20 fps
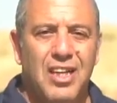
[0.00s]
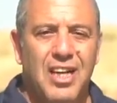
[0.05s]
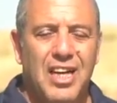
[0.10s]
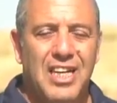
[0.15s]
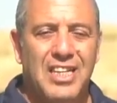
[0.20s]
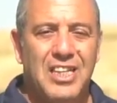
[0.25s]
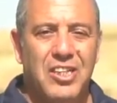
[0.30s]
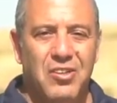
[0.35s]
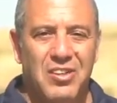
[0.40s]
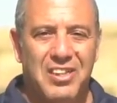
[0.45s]

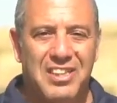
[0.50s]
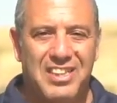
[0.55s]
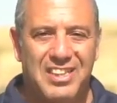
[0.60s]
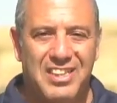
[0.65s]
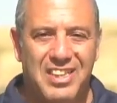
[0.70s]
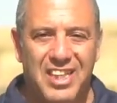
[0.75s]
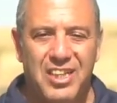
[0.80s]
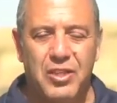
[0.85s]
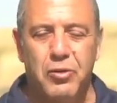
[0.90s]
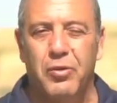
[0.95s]
and you
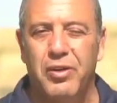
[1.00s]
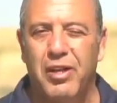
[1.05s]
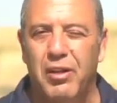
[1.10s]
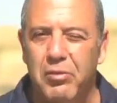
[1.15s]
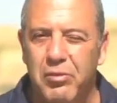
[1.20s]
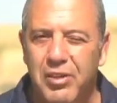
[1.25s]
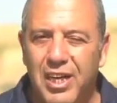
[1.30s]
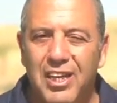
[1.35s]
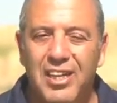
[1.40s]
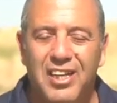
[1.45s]
will
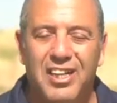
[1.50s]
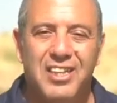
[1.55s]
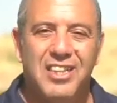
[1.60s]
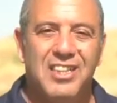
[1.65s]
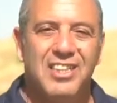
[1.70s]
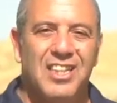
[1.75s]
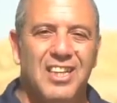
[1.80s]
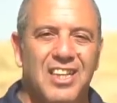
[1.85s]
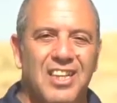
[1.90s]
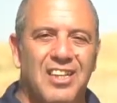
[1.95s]

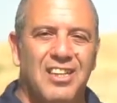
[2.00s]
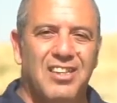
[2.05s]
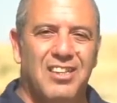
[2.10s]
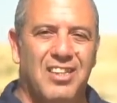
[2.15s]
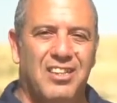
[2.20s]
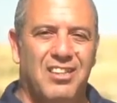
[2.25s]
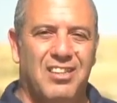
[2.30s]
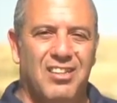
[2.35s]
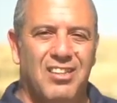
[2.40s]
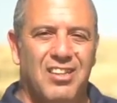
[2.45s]
realize
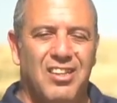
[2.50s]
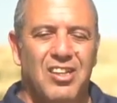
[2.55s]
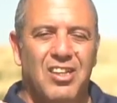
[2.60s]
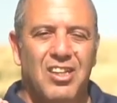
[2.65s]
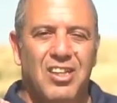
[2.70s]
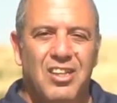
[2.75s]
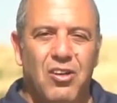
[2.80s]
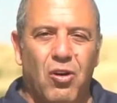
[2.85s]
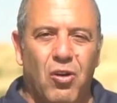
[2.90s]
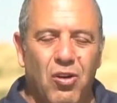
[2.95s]
that
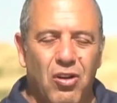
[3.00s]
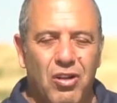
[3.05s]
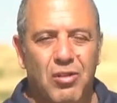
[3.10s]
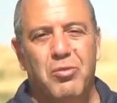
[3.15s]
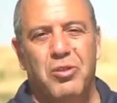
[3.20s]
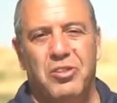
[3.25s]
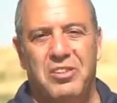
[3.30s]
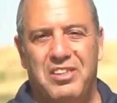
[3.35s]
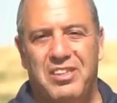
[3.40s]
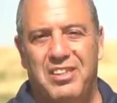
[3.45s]

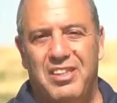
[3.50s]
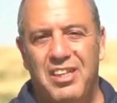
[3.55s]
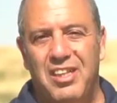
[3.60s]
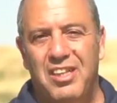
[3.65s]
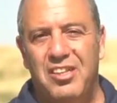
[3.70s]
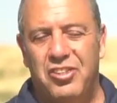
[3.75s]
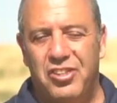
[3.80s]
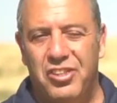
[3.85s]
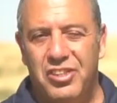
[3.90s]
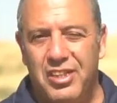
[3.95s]
almost
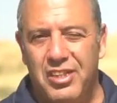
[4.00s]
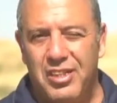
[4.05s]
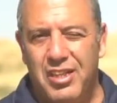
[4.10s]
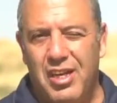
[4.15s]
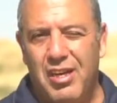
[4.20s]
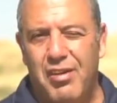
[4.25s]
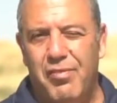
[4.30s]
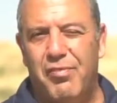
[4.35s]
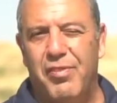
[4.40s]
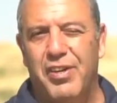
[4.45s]
each and
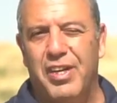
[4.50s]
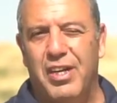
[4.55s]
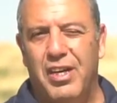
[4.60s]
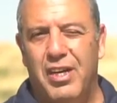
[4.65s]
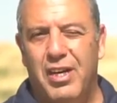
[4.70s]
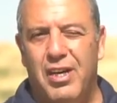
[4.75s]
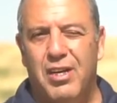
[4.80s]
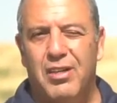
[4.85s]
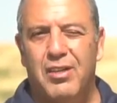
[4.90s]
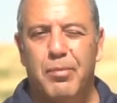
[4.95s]
every
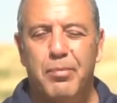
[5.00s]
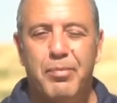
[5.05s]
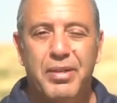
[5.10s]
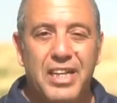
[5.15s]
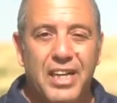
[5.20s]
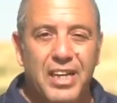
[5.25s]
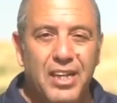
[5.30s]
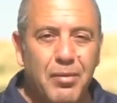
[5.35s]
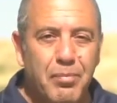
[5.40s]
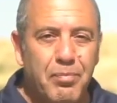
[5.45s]
Arab
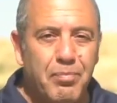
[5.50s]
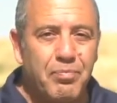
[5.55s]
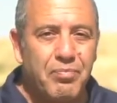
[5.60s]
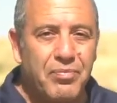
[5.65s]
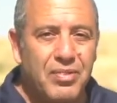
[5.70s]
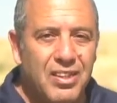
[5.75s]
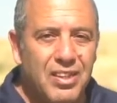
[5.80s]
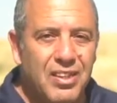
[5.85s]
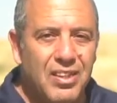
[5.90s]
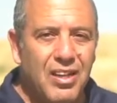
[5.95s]
name
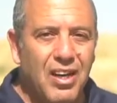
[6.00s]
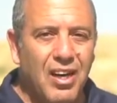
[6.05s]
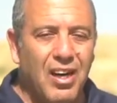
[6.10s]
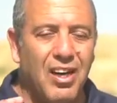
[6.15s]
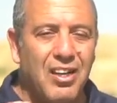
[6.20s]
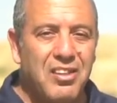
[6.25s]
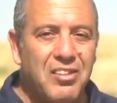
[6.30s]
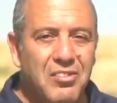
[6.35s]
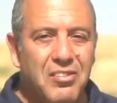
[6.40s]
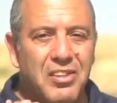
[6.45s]

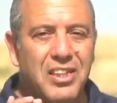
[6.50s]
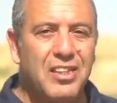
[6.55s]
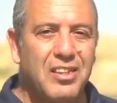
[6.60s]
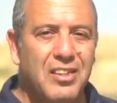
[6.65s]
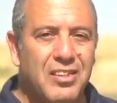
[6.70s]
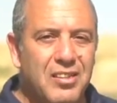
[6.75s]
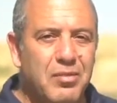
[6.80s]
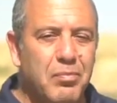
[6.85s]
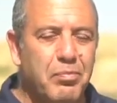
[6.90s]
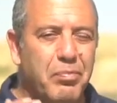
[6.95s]
under
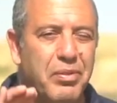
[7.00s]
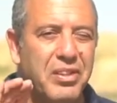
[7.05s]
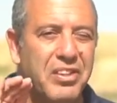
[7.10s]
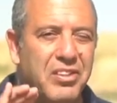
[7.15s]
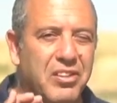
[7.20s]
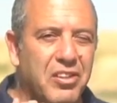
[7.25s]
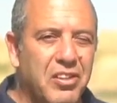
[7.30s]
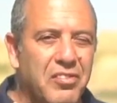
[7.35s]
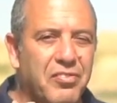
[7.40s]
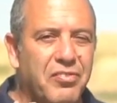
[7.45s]
it
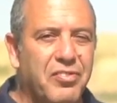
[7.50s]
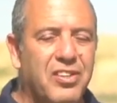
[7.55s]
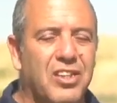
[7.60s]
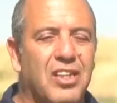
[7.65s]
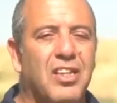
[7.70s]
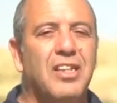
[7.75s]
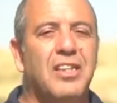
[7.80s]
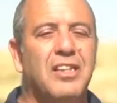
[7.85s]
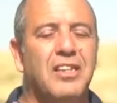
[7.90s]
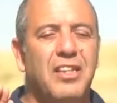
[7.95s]
preserves
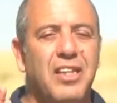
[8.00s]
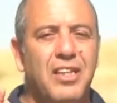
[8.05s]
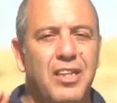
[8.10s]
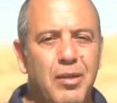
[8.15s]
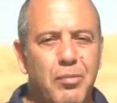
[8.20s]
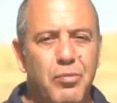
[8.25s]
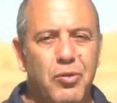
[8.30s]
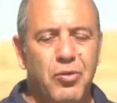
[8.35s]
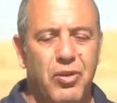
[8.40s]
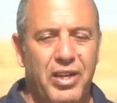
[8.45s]
the
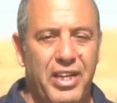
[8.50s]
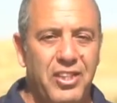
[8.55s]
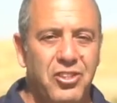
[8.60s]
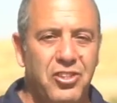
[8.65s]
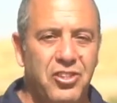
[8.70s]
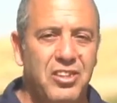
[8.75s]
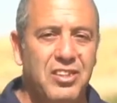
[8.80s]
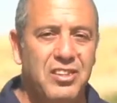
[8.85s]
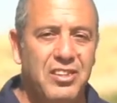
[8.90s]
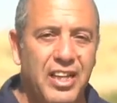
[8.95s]
Hebrew
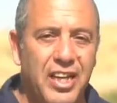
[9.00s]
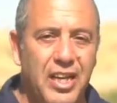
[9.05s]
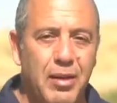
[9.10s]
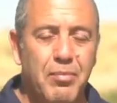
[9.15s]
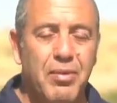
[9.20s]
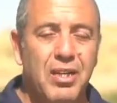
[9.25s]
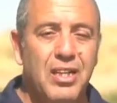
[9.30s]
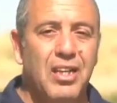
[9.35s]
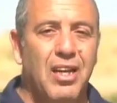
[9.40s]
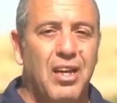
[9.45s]
ancient
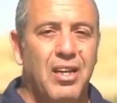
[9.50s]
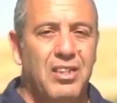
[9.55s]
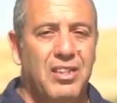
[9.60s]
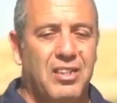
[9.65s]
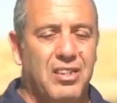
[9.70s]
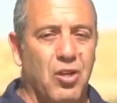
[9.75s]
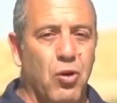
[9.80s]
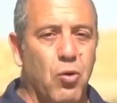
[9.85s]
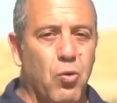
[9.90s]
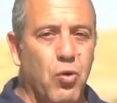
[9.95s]
name.
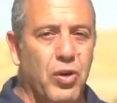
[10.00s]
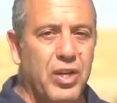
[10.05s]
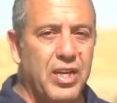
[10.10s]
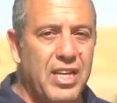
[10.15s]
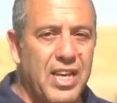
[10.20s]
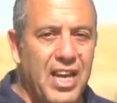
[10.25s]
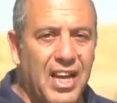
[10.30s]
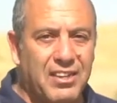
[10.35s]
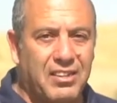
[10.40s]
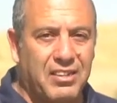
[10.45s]
So
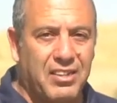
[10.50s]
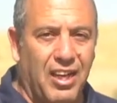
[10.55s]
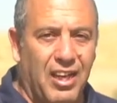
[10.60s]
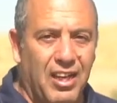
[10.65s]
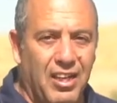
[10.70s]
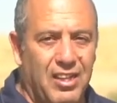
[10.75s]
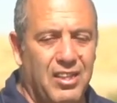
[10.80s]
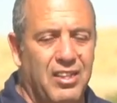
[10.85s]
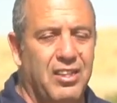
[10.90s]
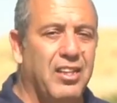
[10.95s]

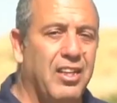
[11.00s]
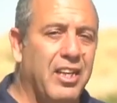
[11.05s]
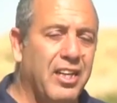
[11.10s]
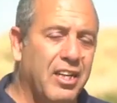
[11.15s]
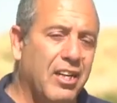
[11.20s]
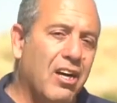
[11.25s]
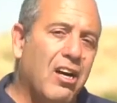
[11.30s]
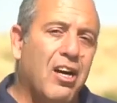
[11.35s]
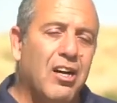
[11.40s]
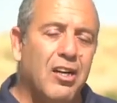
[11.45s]
Yatta
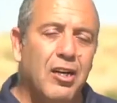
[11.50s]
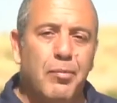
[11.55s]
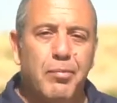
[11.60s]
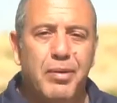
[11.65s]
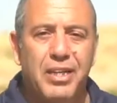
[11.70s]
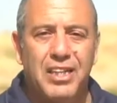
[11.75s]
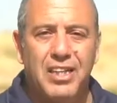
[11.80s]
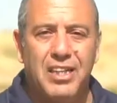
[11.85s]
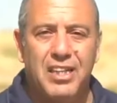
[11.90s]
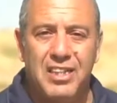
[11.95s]
in
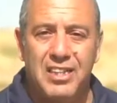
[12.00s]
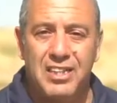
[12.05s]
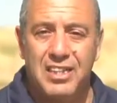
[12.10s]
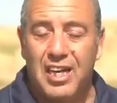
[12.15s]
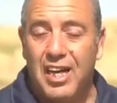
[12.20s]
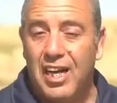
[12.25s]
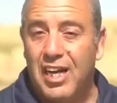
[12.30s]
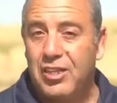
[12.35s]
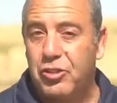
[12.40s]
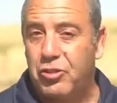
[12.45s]
Arabic is
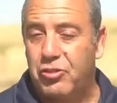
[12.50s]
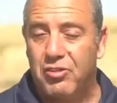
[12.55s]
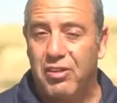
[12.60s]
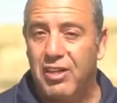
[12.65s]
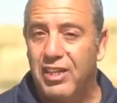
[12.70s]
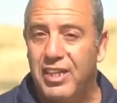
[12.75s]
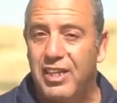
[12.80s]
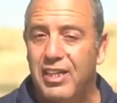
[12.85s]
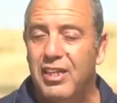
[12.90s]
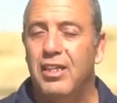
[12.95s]

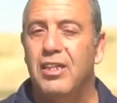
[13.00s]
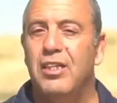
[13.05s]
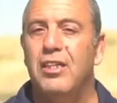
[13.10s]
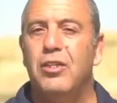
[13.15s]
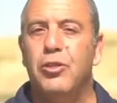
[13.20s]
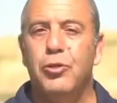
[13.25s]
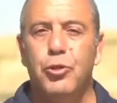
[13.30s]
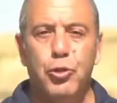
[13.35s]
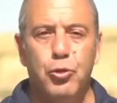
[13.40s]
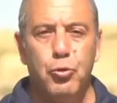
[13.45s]
actually
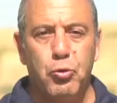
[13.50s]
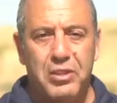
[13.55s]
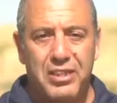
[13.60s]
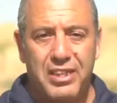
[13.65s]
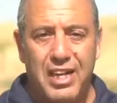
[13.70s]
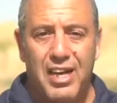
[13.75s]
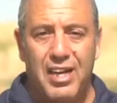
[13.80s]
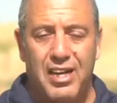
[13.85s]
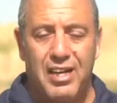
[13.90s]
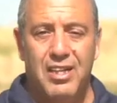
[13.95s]

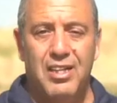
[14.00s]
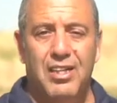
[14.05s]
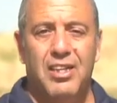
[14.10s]
Yuta.